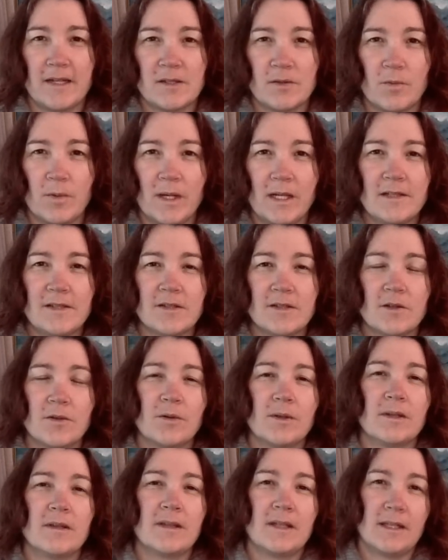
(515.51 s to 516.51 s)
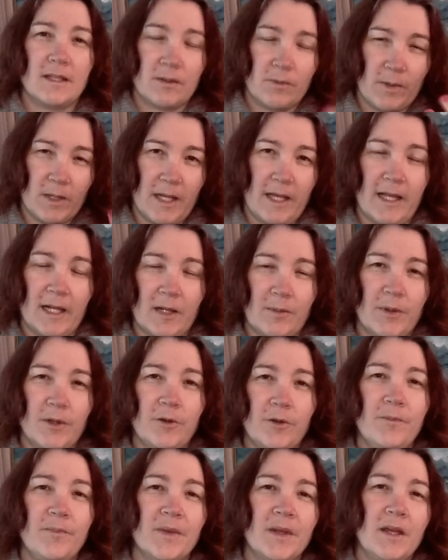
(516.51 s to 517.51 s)
as well. So it will help
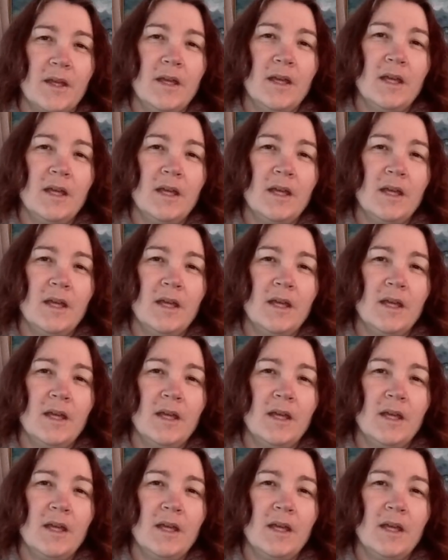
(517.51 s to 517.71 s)
you.